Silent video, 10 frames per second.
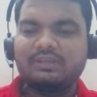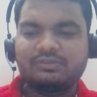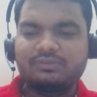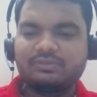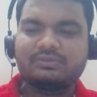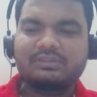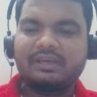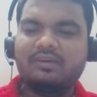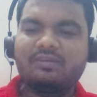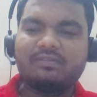So those
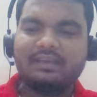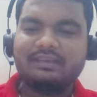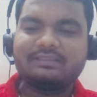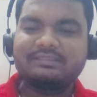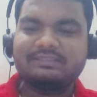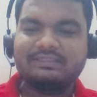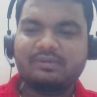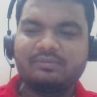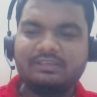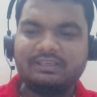kind of, like, this is
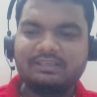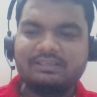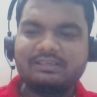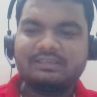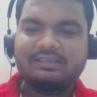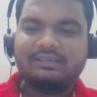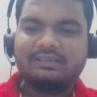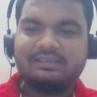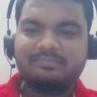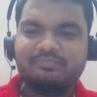around the
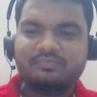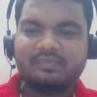um,